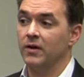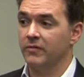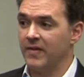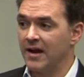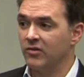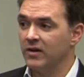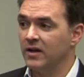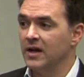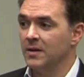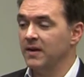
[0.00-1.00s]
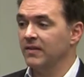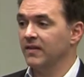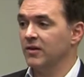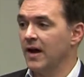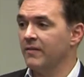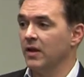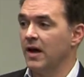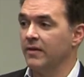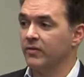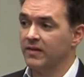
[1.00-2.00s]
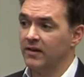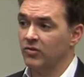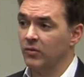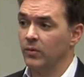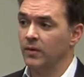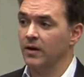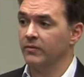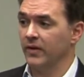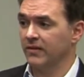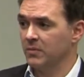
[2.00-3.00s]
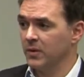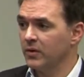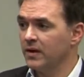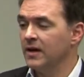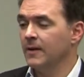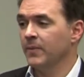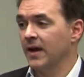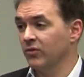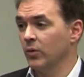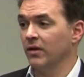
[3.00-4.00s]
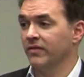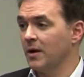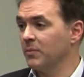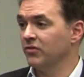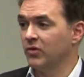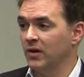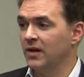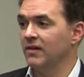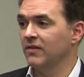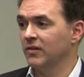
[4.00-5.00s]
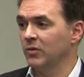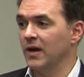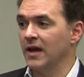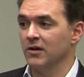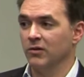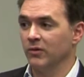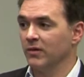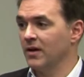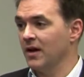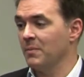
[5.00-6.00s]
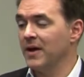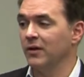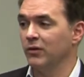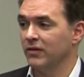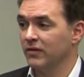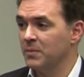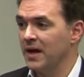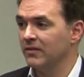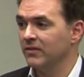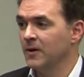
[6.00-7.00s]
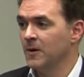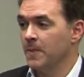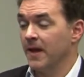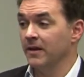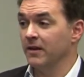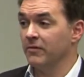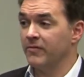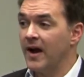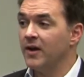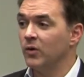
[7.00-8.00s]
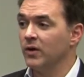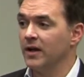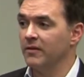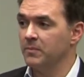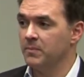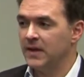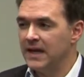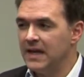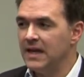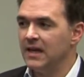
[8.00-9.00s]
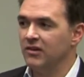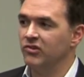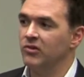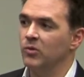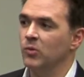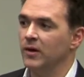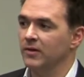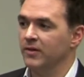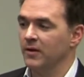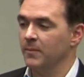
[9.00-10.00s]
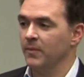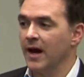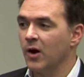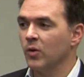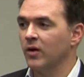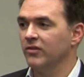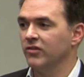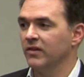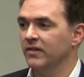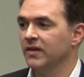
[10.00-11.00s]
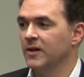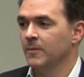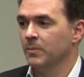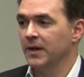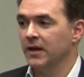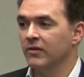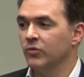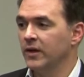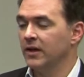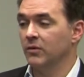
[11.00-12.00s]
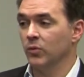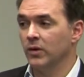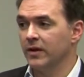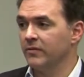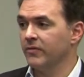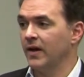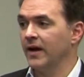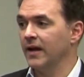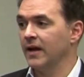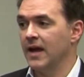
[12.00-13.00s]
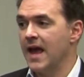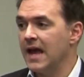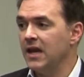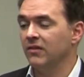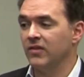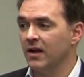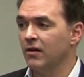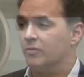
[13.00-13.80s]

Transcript: our factory means that you have a lot of schedule flexibility as well as opportunities to get your payload to space. And then the final kind of key issue with air launch is because we can really take off